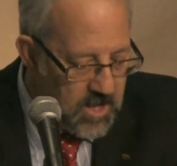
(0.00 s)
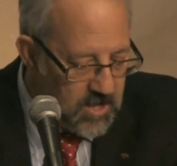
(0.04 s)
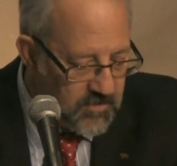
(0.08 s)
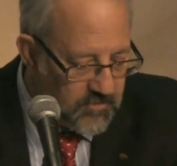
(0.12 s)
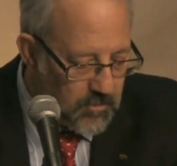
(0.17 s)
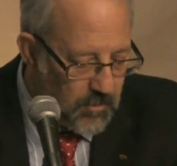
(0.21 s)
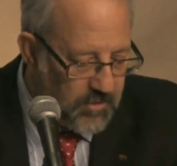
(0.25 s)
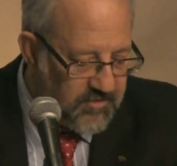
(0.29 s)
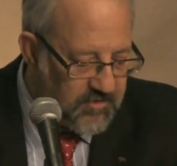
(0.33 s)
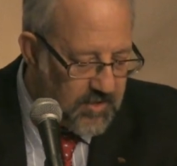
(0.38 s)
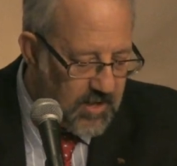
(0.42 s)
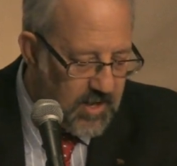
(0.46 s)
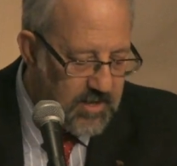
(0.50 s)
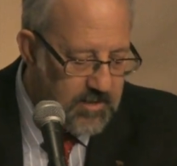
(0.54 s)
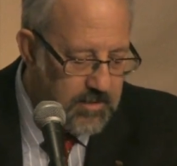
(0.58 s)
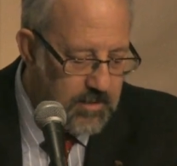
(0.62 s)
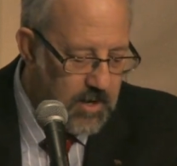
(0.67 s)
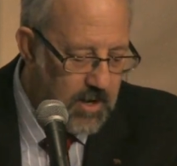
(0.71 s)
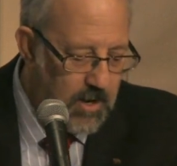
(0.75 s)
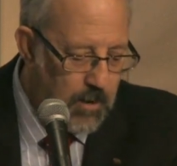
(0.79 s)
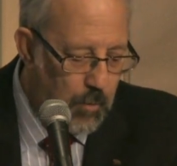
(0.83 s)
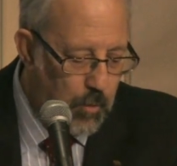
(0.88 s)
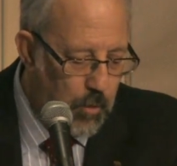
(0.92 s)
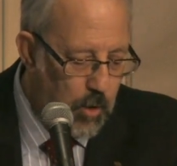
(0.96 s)
So he said,
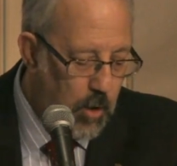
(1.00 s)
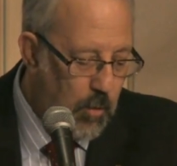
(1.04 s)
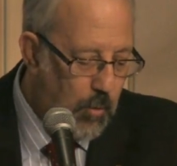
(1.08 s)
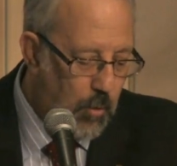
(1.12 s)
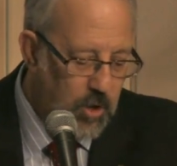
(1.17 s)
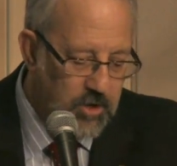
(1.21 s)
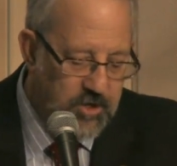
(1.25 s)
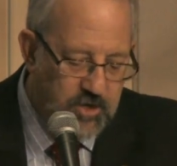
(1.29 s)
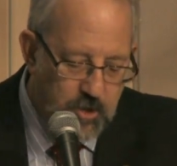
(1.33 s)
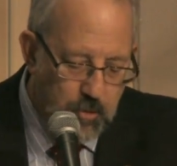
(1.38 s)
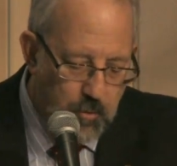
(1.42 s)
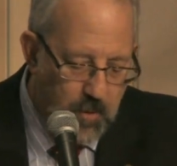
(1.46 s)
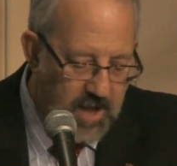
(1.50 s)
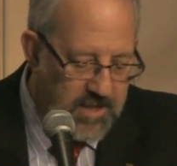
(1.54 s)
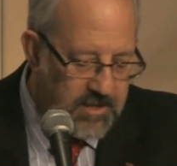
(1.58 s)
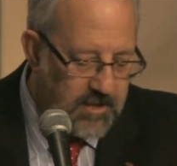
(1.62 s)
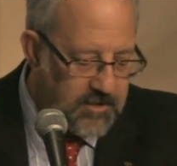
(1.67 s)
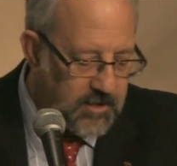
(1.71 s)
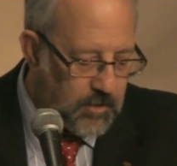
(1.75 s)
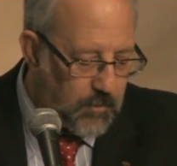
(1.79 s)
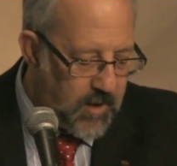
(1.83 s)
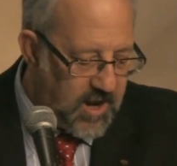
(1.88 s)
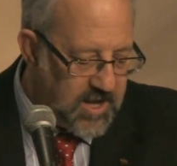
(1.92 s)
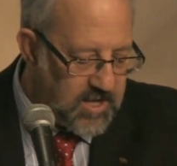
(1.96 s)
World War II
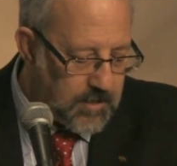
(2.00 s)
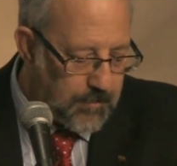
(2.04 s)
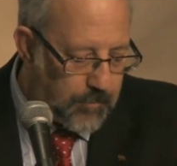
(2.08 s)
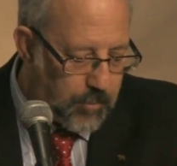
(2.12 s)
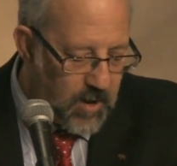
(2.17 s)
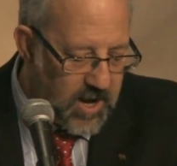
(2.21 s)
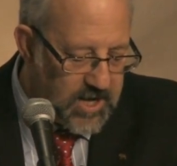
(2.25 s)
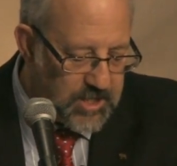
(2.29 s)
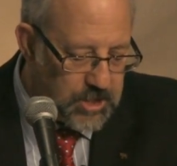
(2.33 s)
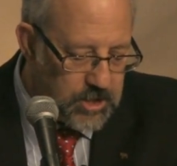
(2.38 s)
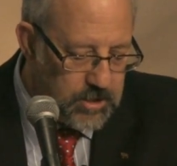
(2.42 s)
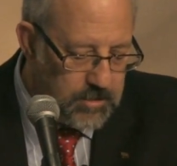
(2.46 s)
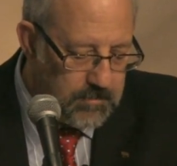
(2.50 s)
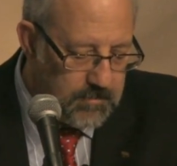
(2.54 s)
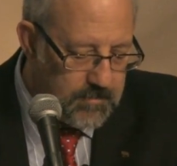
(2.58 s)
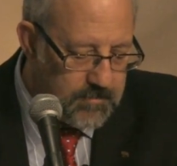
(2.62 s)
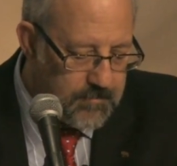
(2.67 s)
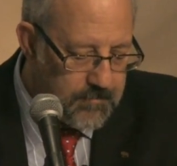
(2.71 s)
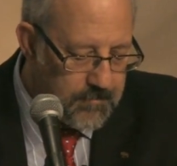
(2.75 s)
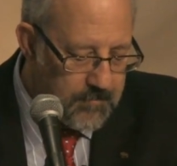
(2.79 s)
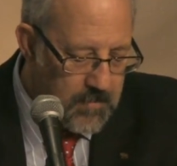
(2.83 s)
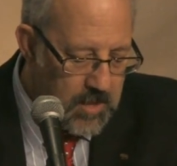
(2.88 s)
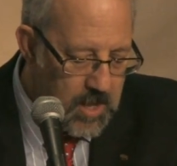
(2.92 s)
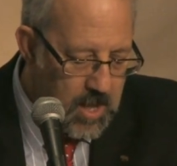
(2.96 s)
ended the Great Depression
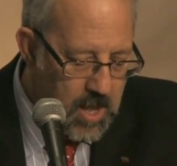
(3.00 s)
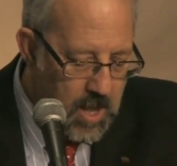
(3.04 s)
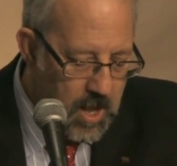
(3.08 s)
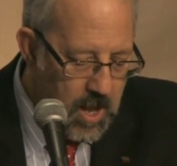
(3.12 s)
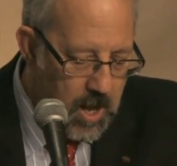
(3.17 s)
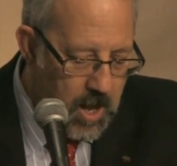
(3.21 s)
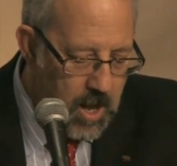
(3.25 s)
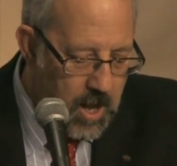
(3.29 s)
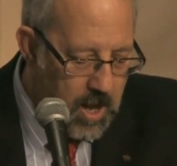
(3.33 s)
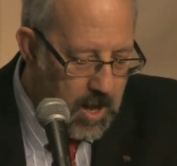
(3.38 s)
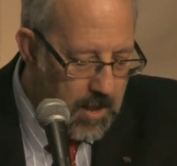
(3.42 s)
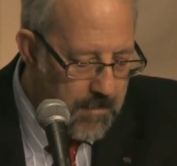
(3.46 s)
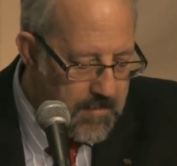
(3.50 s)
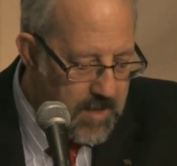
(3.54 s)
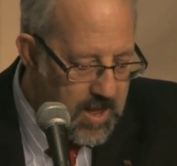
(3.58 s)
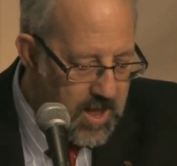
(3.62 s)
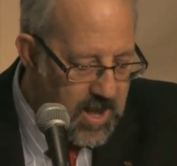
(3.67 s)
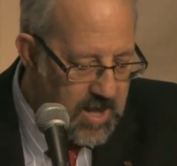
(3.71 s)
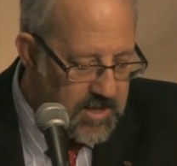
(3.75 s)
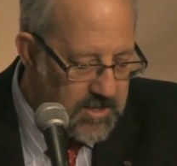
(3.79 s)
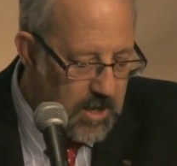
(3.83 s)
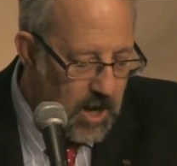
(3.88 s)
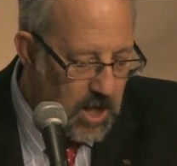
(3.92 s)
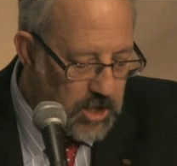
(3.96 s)

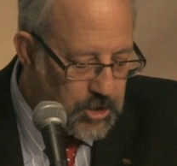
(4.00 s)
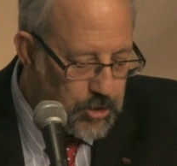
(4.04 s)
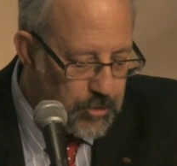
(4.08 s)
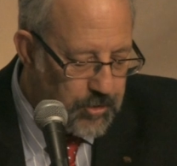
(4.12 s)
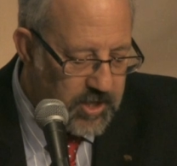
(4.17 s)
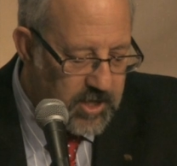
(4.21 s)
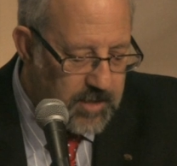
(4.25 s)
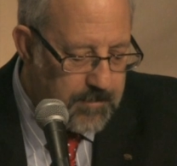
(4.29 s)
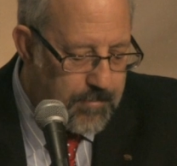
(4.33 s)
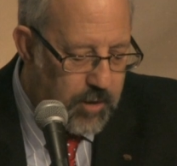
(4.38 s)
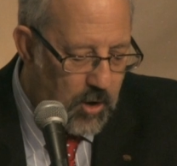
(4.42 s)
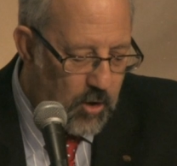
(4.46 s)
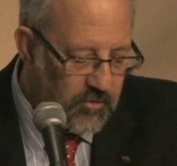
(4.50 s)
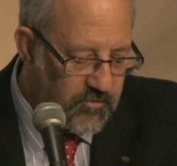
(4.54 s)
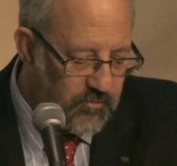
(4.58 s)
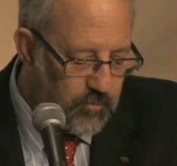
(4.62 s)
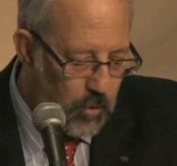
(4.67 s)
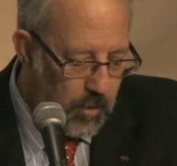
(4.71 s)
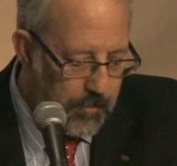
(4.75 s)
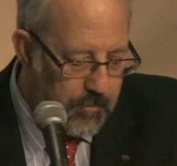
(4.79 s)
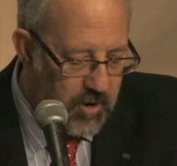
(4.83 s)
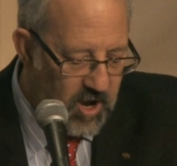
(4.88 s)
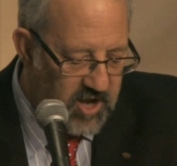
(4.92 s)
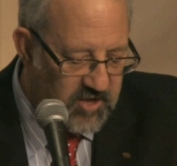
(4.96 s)
and ushered in
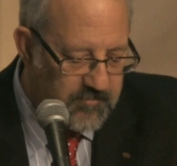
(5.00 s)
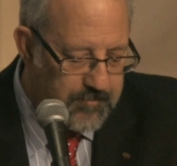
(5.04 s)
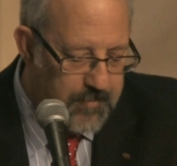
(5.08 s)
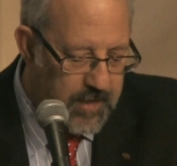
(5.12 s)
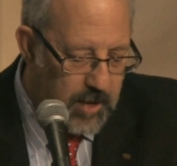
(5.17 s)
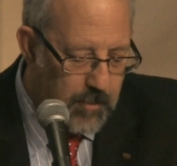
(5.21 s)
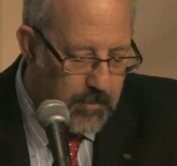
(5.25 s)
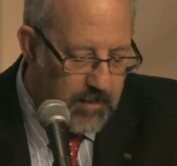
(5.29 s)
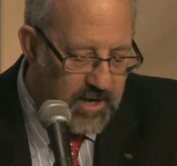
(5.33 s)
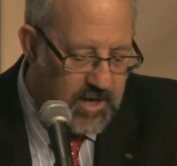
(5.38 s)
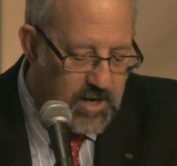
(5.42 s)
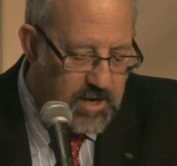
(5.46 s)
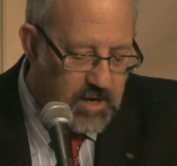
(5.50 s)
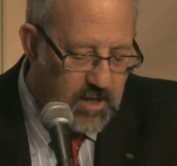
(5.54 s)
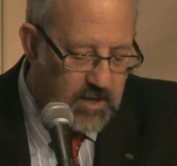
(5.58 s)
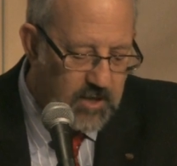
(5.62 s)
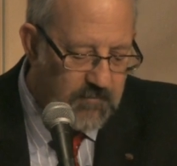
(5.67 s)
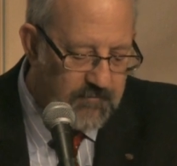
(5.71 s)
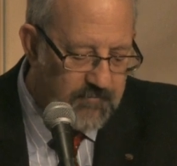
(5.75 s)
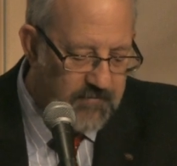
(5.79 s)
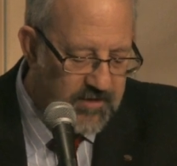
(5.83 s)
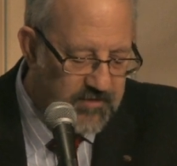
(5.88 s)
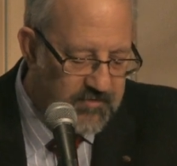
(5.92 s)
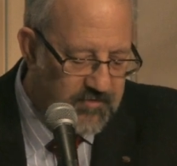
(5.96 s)
post-war prosperity,
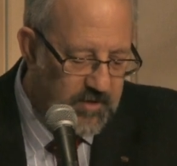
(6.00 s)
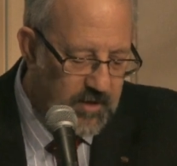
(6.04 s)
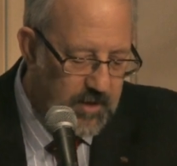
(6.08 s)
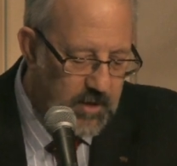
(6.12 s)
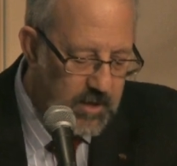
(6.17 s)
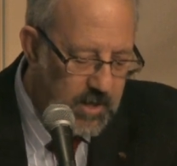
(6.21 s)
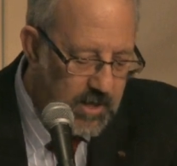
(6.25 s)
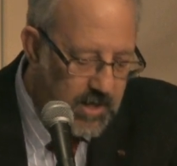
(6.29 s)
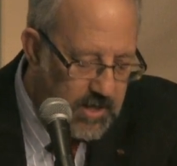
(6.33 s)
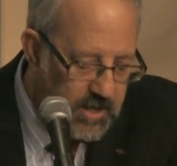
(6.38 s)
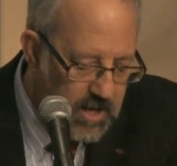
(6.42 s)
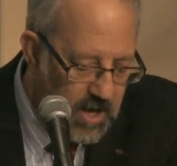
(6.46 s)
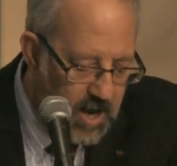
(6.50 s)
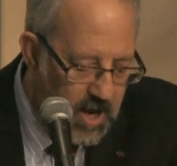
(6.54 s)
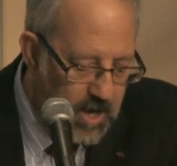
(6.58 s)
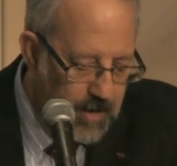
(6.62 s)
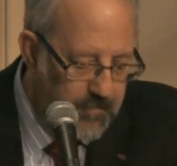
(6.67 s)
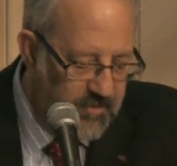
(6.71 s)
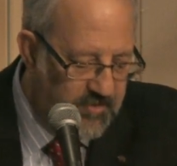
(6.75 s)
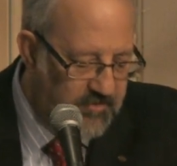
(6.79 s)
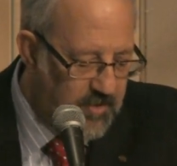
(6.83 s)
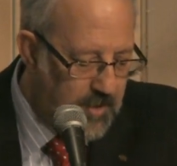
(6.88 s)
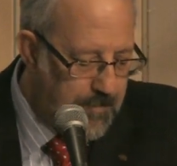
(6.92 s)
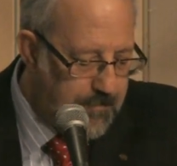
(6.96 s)
convincing
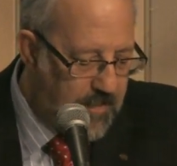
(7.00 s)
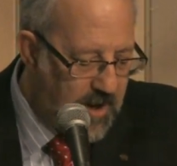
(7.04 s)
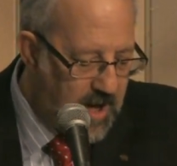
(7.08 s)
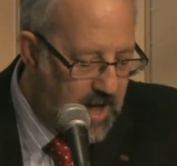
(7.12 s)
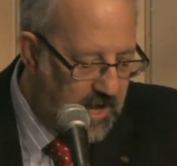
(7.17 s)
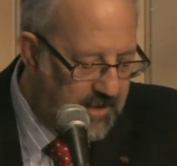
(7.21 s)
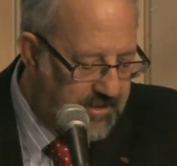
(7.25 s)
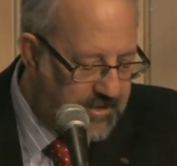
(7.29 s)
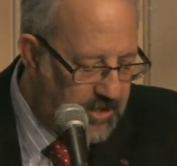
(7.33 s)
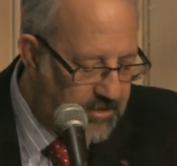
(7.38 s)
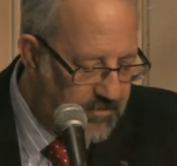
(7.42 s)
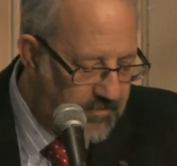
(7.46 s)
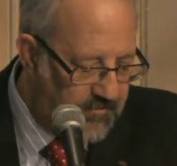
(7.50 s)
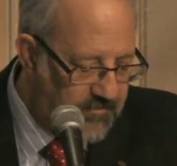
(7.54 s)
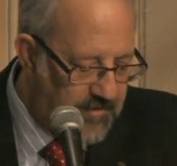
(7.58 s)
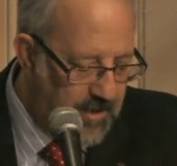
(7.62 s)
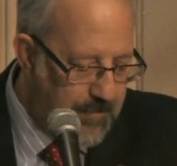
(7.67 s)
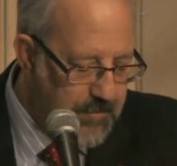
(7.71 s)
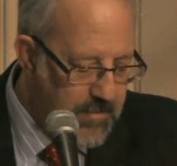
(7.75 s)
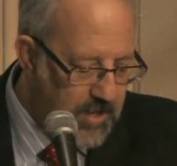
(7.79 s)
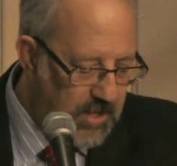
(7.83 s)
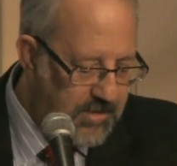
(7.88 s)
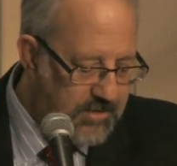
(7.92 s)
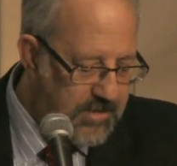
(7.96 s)
economists and politicians
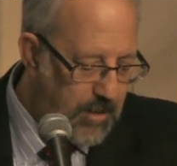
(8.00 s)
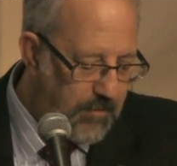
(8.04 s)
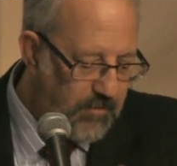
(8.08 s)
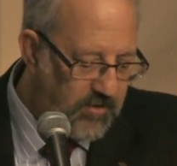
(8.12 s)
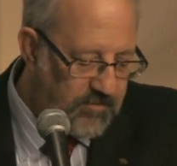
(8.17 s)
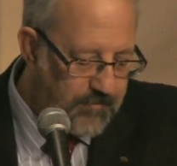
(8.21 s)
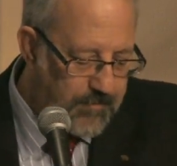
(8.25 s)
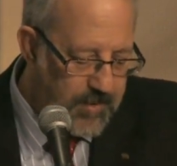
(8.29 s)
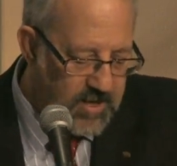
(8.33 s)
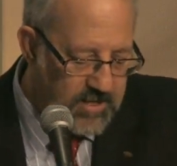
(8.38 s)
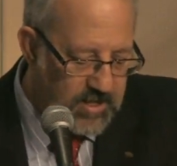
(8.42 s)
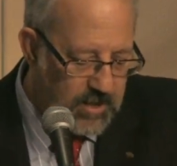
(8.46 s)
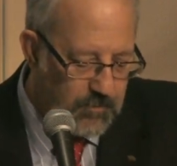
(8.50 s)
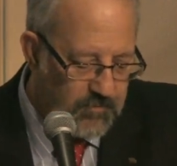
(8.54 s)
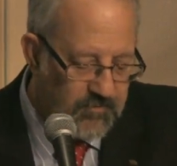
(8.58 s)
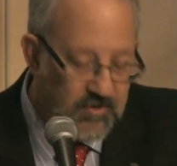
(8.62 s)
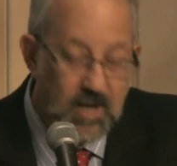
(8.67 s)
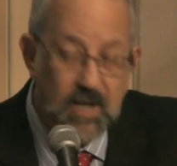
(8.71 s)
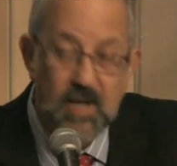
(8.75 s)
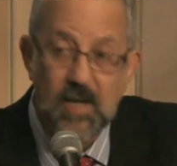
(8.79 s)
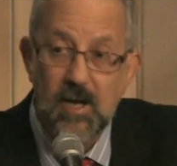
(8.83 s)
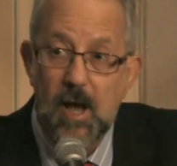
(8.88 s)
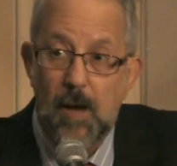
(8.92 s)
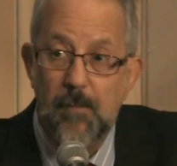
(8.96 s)
that military spending was
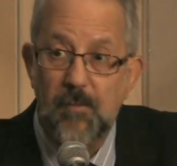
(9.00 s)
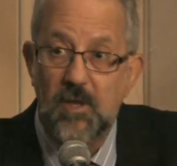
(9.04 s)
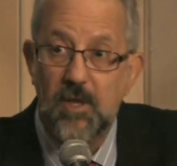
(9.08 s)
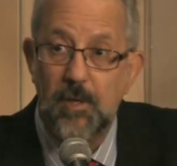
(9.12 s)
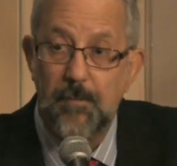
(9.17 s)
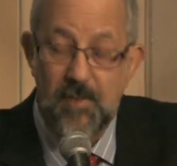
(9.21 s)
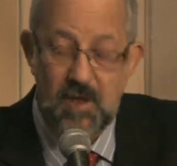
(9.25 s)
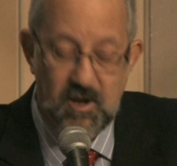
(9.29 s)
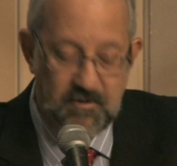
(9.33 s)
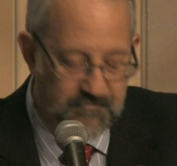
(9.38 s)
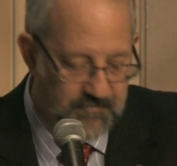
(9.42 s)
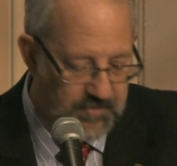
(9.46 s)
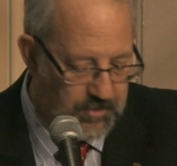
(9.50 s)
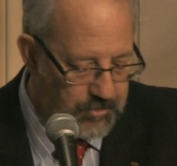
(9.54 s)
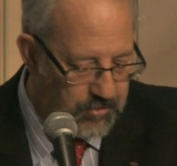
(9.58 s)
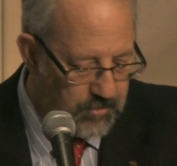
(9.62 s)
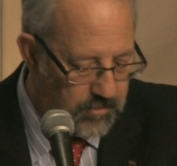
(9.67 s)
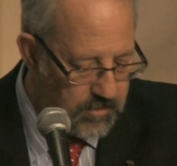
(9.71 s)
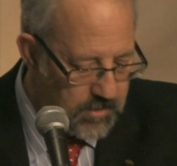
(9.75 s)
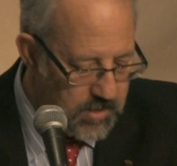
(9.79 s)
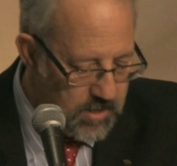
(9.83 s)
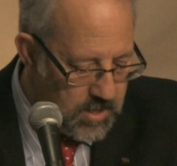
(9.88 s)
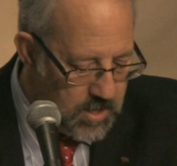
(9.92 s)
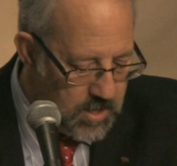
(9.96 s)
economically beneficial.